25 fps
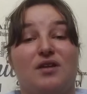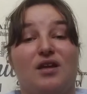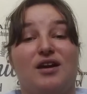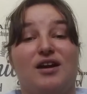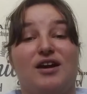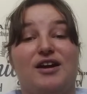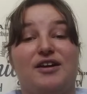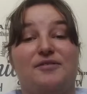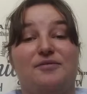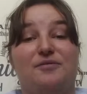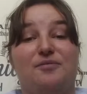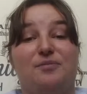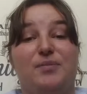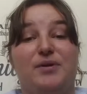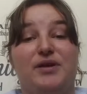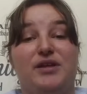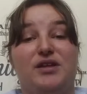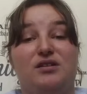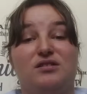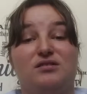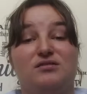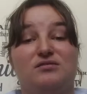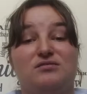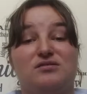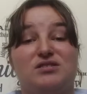I've
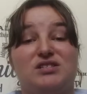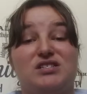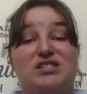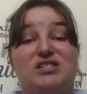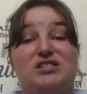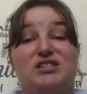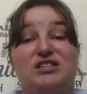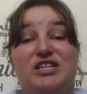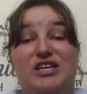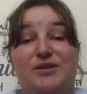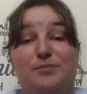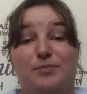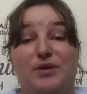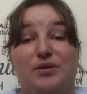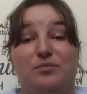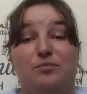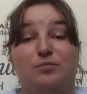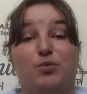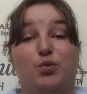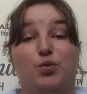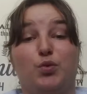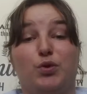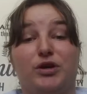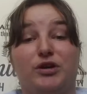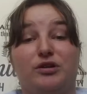been sleeping
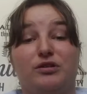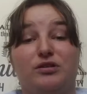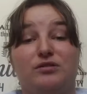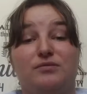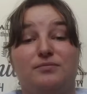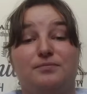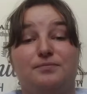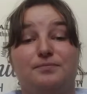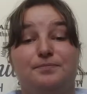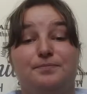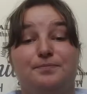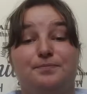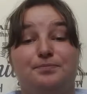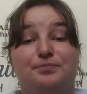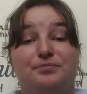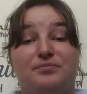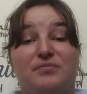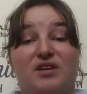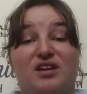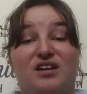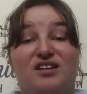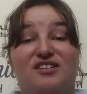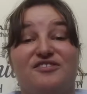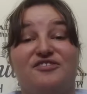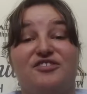more.
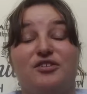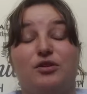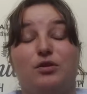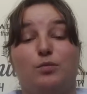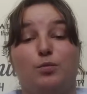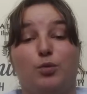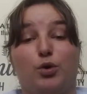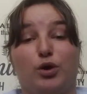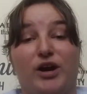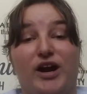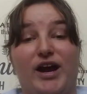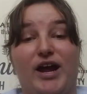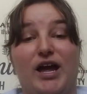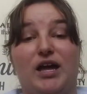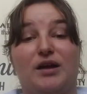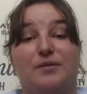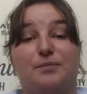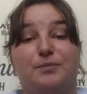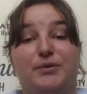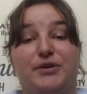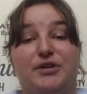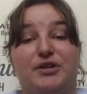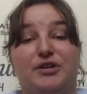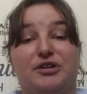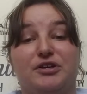I feel more
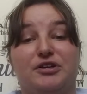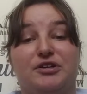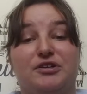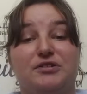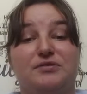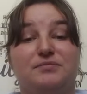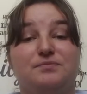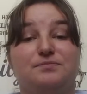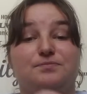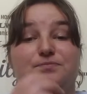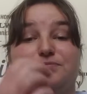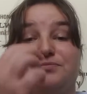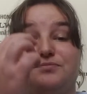happier.